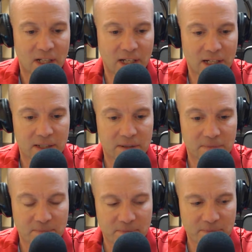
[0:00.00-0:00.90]
And
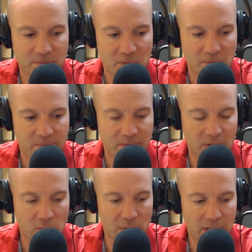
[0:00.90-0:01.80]

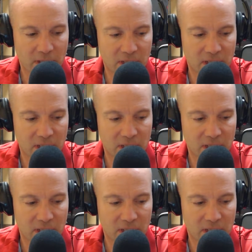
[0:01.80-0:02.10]
we